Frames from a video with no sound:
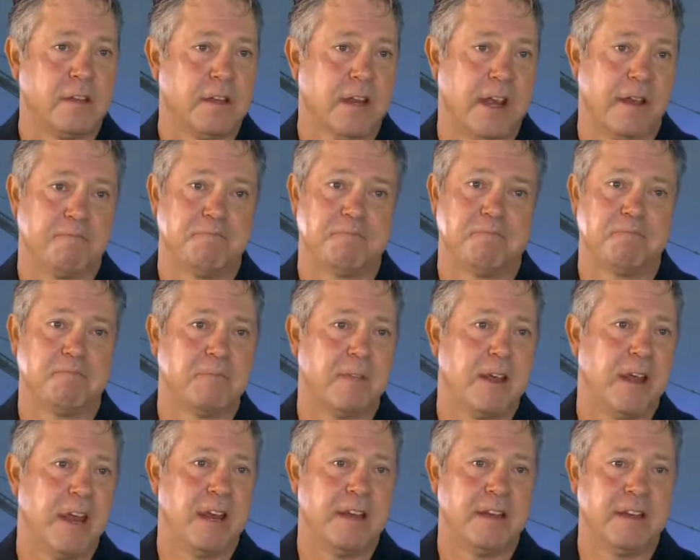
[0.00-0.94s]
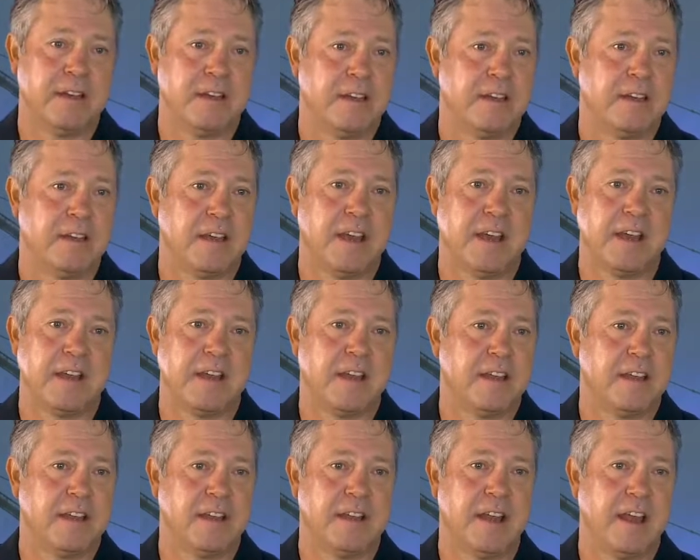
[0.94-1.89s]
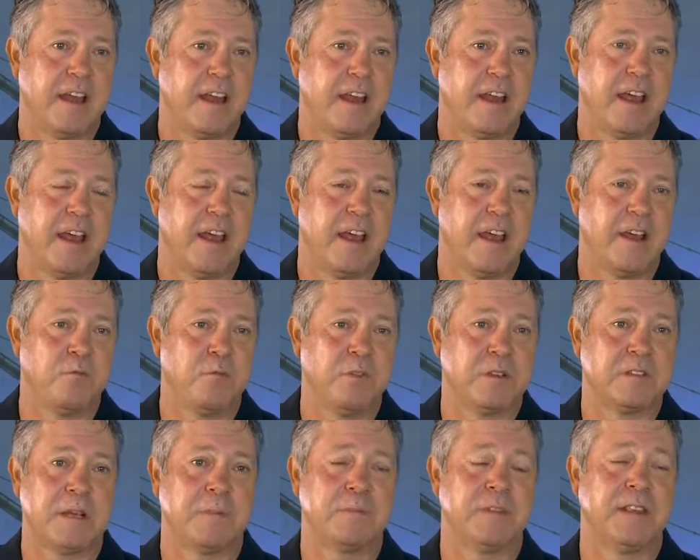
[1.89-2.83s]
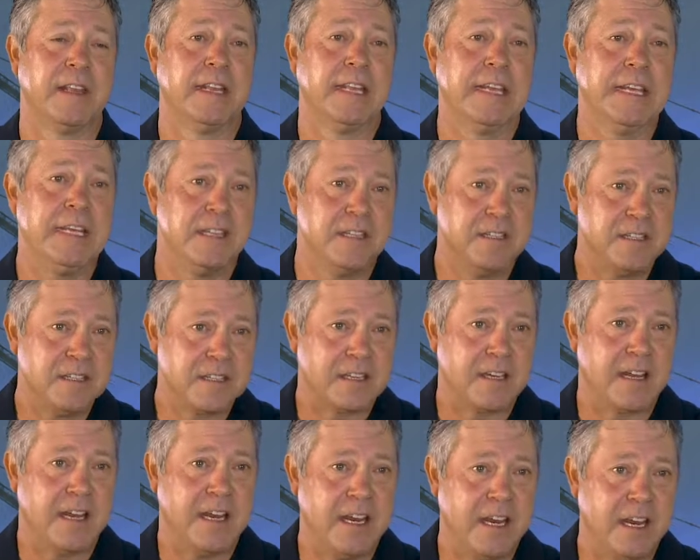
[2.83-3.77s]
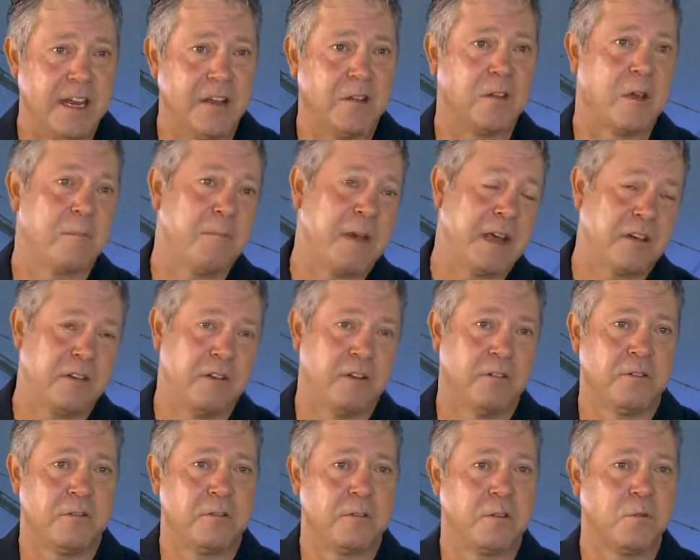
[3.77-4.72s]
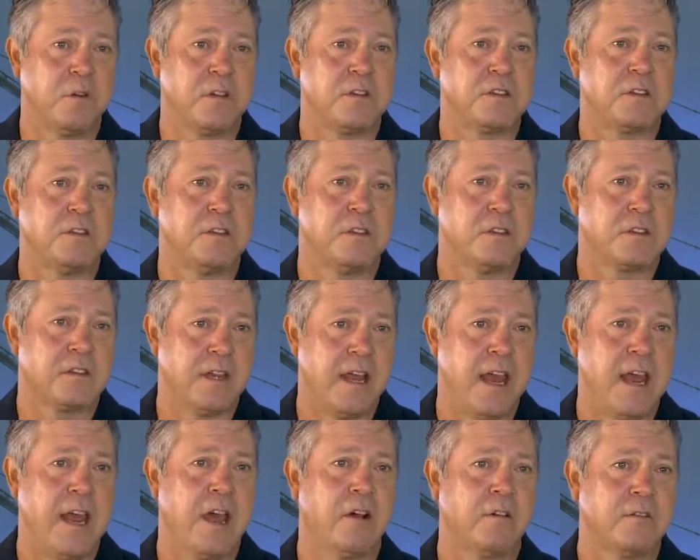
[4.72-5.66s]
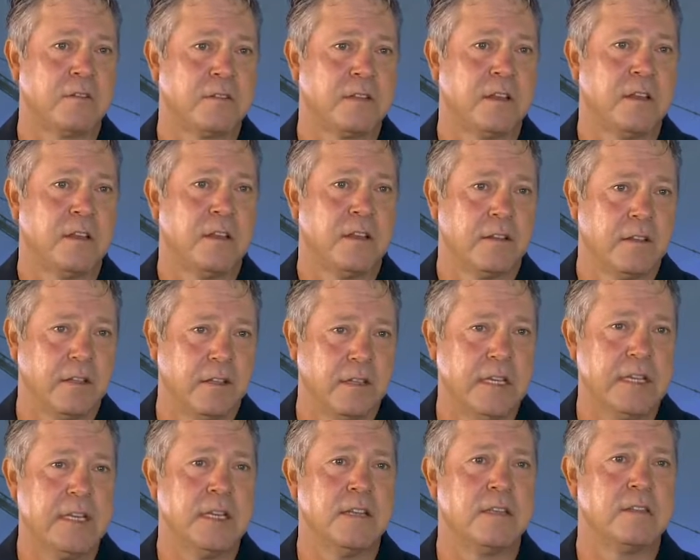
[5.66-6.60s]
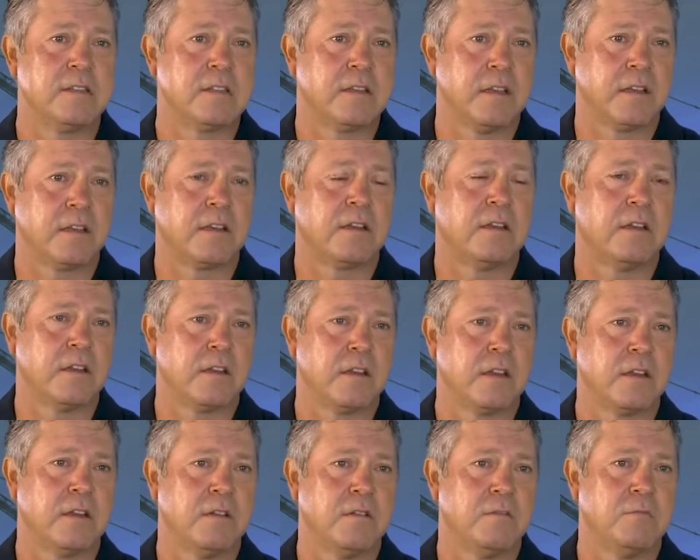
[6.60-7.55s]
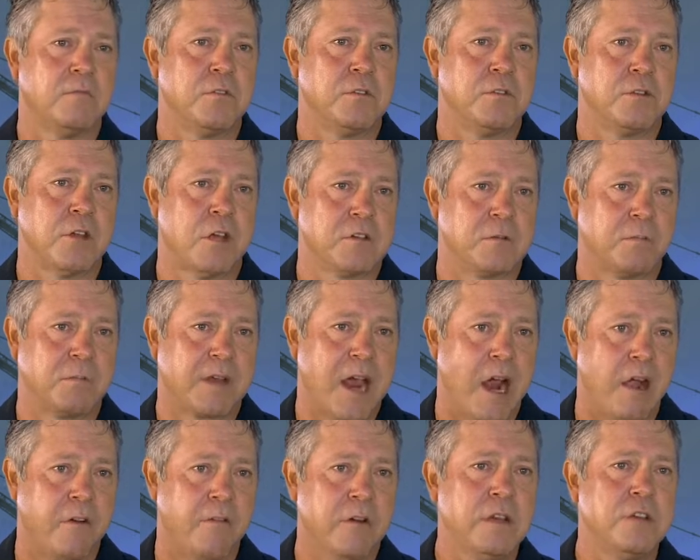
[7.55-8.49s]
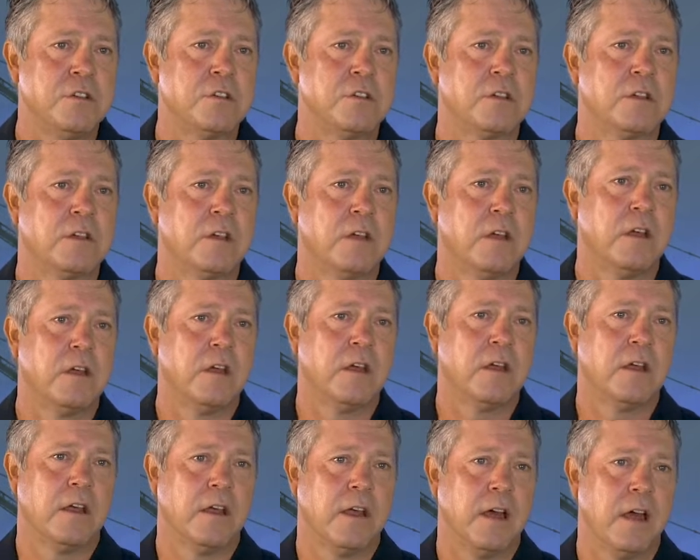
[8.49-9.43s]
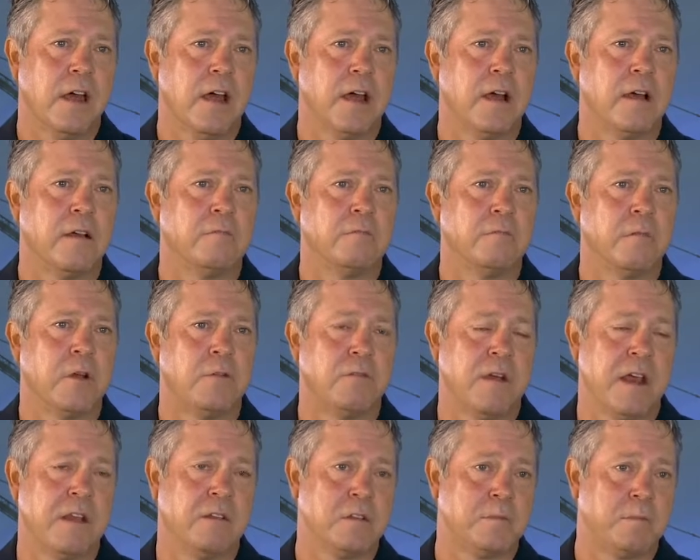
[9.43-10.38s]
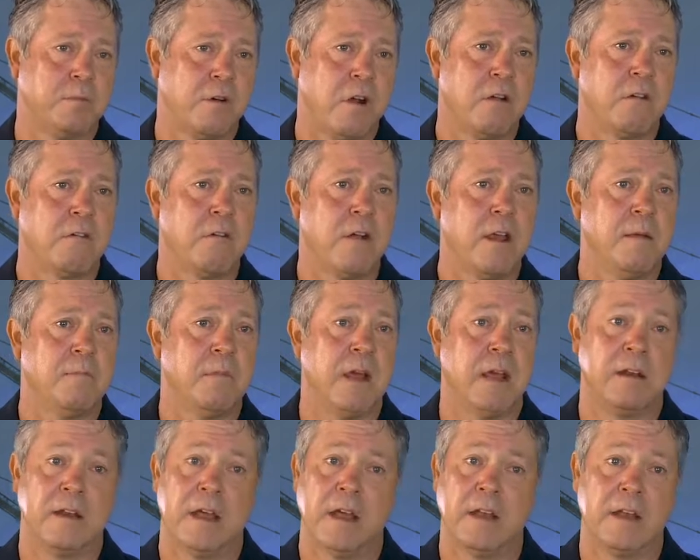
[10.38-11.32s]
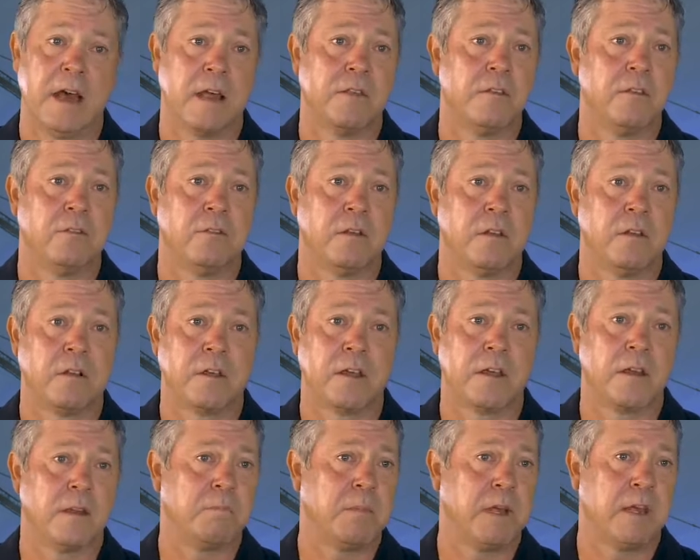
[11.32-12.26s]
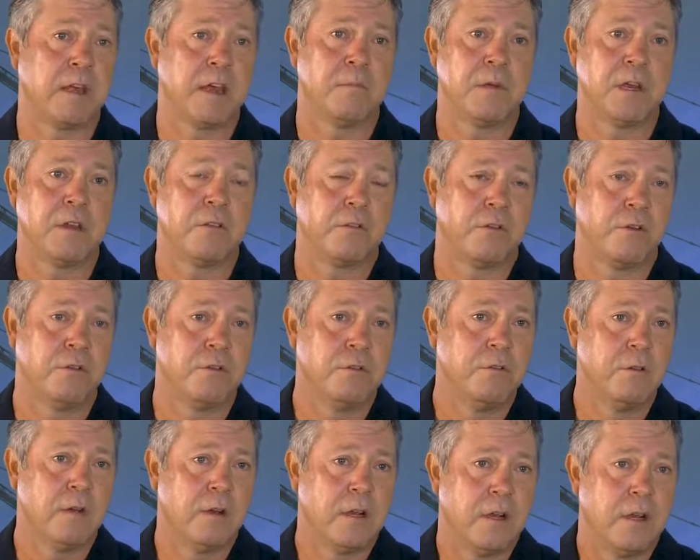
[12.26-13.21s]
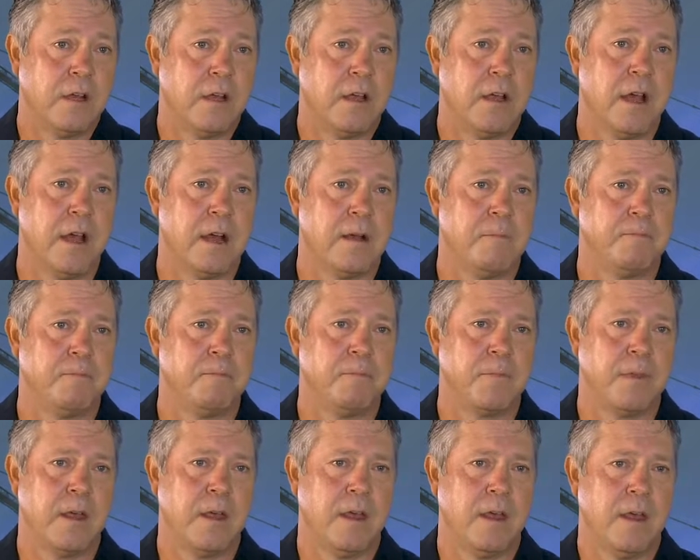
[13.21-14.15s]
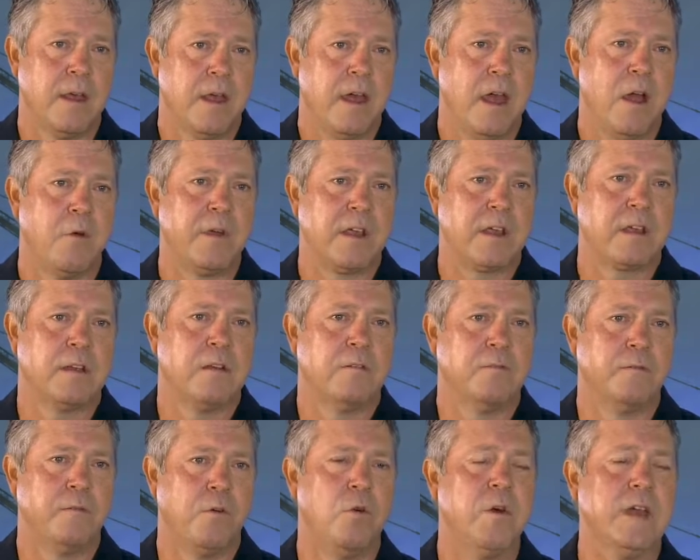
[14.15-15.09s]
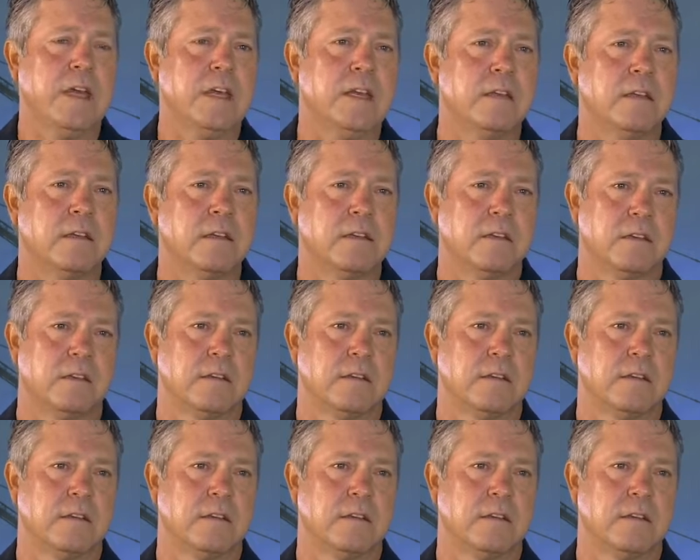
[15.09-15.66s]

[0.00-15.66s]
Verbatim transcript: Yep, and uh, well, it's up to the leaders here. I'll go back to your question just now. The leaders that, that can show some courage um, around this program and, and others that are going to be coming through, um, how we can avoid